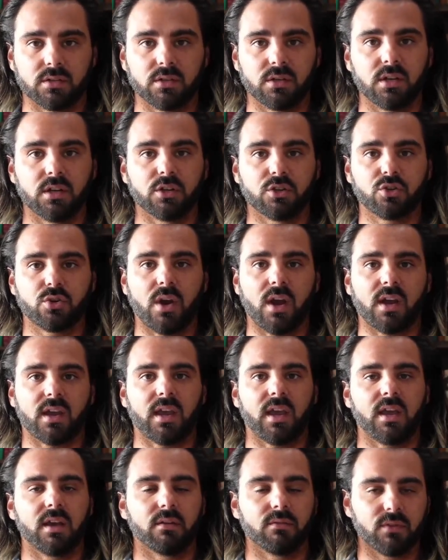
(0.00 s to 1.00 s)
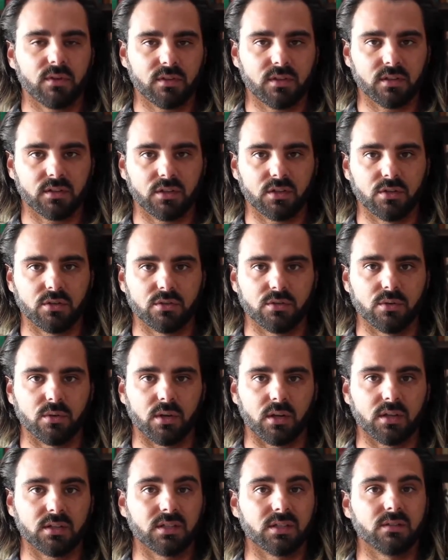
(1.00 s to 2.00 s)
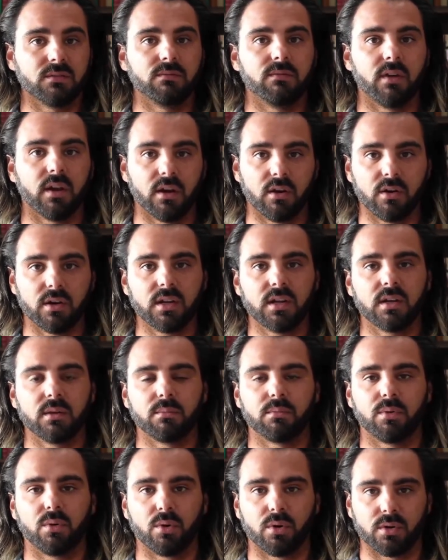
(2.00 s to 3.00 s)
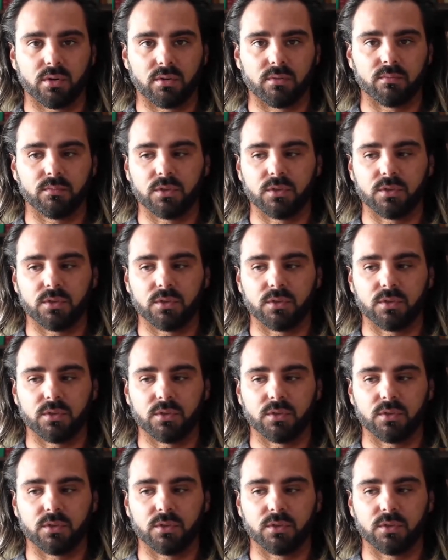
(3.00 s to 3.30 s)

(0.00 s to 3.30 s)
You need to track everything that you're doing because it's very important.